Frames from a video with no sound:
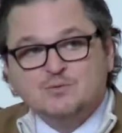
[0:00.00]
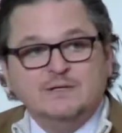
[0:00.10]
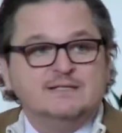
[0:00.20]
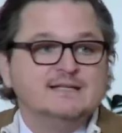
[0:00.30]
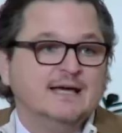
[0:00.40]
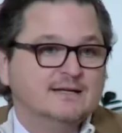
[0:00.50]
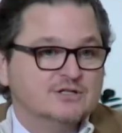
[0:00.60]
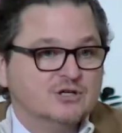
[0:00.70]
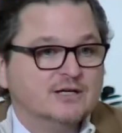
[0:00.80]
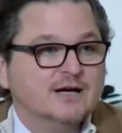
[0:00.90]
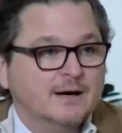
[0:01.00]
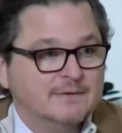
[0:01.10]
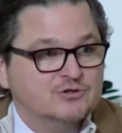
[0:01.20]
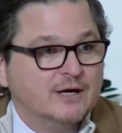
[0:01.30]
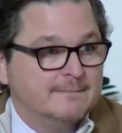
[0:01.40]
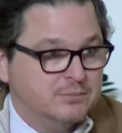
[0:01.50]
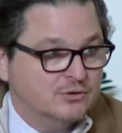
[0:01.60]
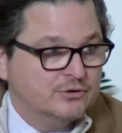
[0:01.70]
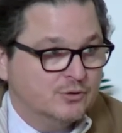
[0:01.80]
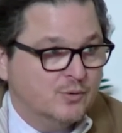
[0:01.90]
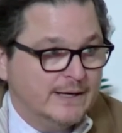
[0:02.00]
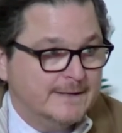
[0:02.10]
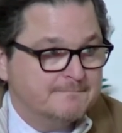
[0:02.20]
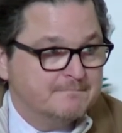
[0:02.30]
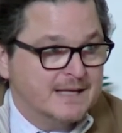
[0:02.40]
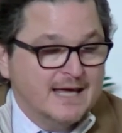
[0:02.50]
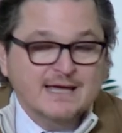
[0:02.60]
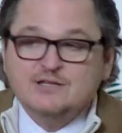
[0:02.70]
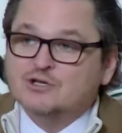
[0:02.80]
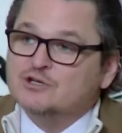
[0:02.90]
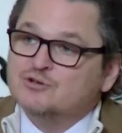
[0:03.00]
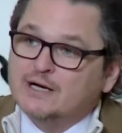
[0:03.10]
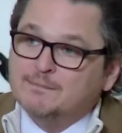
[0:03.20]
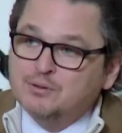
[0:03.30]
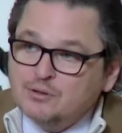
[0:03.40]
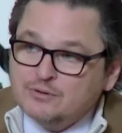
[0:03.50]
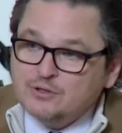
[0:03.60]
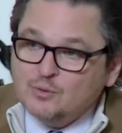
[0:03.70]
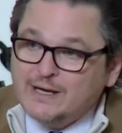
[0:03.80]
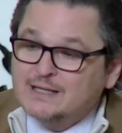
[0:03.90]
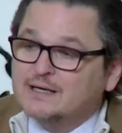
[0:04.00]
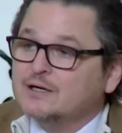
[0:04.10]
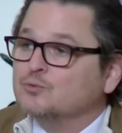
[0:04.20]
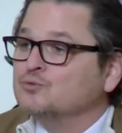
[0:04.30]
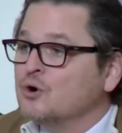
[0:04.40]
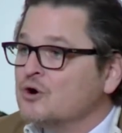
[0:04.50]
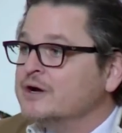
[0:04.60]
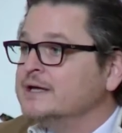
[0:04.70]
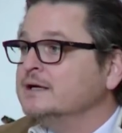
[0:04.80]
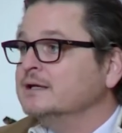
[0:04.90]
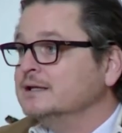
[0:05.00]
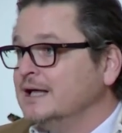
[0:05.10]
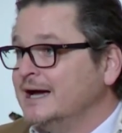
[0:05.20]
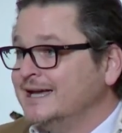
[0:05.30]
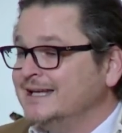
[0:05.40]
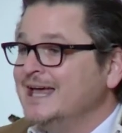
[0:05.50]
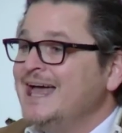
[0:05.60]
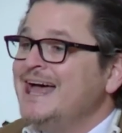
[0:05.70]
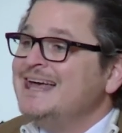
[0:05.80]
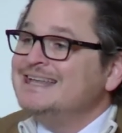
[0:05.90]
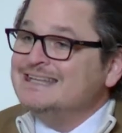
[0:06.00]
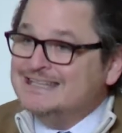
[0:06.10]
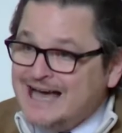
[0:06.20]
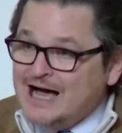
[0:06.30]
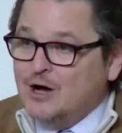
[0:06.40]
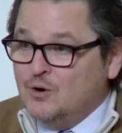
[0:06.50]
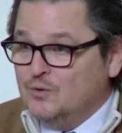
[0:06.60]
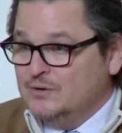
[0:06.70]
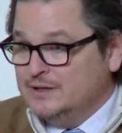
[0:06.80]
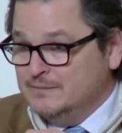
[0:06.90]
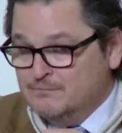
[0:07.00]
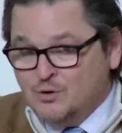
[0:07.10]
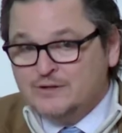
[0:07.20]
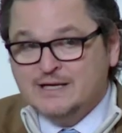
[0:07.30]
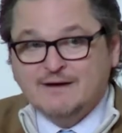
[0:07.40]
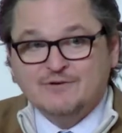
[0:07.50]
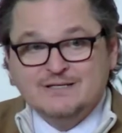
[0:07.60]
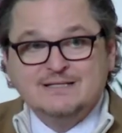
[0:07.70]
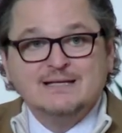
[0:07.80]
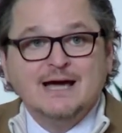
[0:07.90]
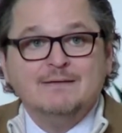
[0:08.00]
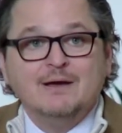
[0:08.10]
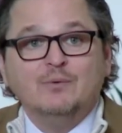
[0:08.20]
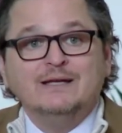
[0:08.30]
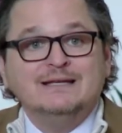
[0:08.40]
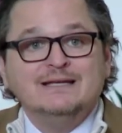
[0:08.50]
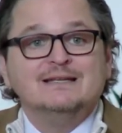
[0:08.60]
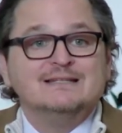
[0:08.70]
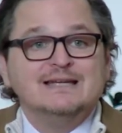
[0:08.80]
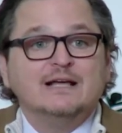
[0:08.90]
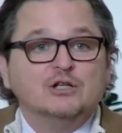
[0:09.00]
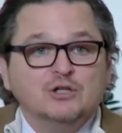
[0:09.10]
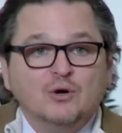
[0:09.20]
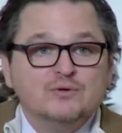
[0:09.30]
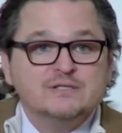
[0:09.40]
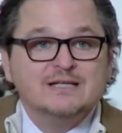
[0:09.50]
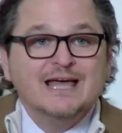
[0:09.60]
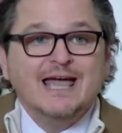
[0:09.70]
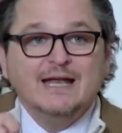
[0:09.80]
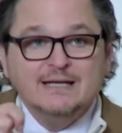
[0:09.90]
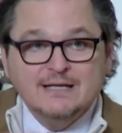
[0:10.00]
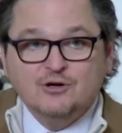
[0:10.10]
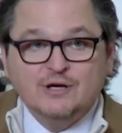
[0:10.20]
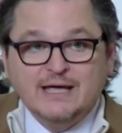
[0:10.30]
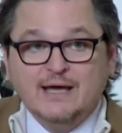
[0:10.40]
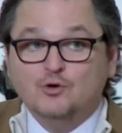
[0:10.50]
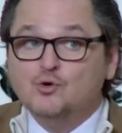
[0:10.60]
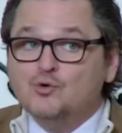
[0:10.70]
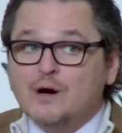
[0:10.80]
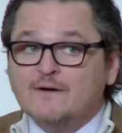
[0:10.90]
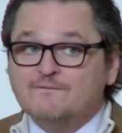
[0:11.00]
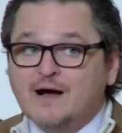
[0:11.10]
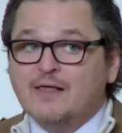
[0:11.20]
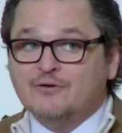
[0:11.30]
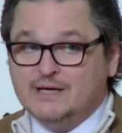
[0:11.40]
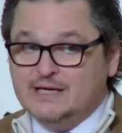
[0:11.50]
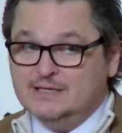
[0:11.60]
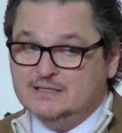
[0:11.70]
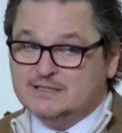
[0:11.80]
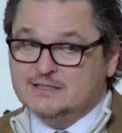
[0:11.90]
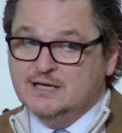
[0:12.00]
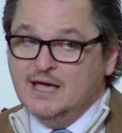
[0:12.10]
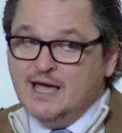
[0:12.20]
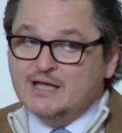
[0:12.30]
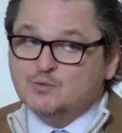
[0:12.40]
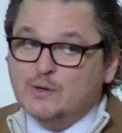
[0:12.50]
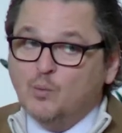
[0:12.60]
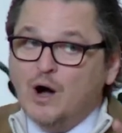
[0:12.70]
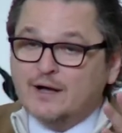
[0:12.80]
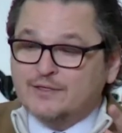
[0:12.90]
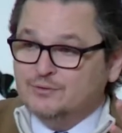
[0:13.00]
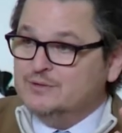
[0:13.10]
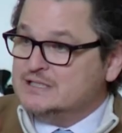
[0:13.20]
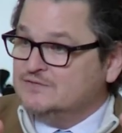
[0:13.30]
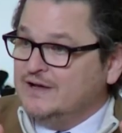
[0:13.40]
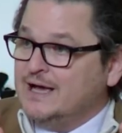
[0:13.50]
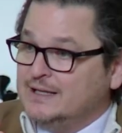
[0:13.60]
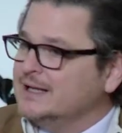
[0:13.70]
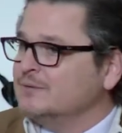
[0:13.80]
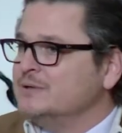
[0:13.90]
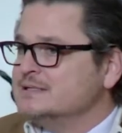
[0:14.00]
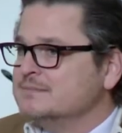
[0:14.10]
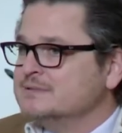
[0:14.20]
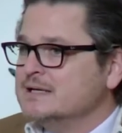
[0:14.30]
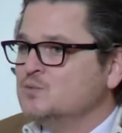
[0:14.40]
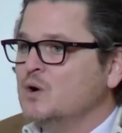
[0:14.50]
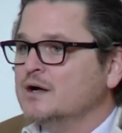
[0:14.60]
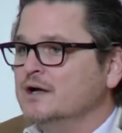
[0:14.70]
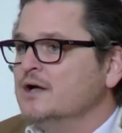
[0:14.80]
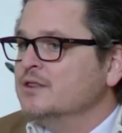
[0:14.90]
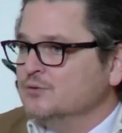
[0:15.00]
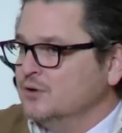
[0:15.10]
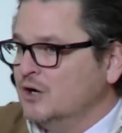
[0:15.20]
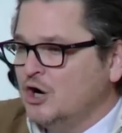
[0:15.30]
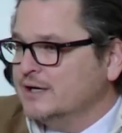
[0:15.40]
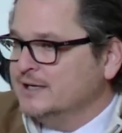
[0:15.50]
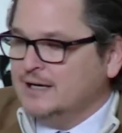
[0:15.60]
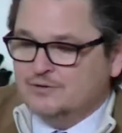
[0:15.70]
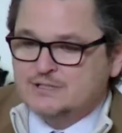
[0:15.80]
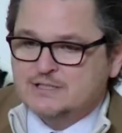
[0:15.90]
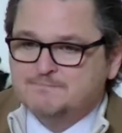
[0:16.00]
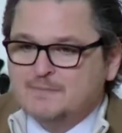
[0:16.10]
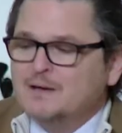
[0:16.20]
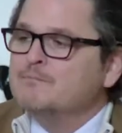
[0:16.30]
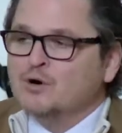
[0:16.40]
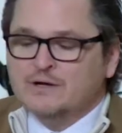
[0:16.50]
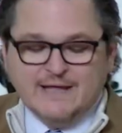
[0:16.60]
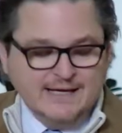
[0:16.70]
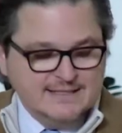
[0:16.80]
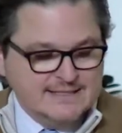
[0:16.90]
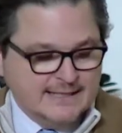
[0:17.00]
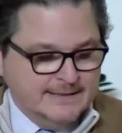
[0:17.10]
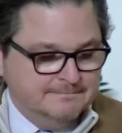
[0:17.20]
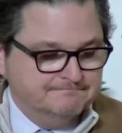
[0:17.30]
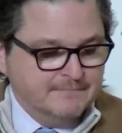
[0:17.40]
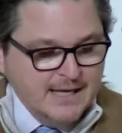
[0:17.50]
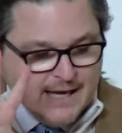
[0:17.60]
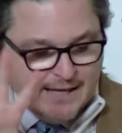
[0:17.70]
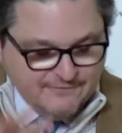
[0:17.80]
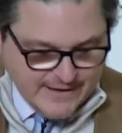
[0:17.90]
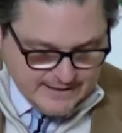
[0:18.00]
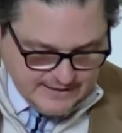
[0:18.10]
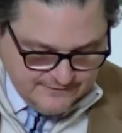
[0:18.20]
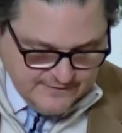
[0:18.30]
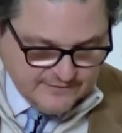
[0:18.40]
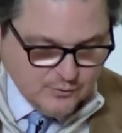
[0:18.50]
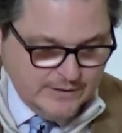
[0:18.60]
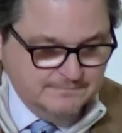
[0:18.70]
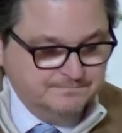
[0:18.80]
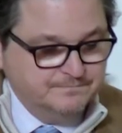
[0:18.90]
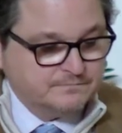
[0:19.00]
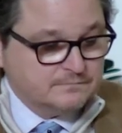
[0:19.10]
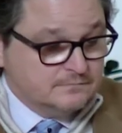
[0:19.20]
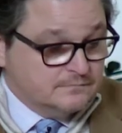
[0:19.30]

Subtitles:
That's when Satan is going to come and try and pull you away. He's going to try to pull you away like a roaring lion. Now, more than ever, is a time that we need to stay close and hear again who our Father is as we walk through this valley, like we sometimes walk through a haunted house. More on that in a second. And finally, the fifth one.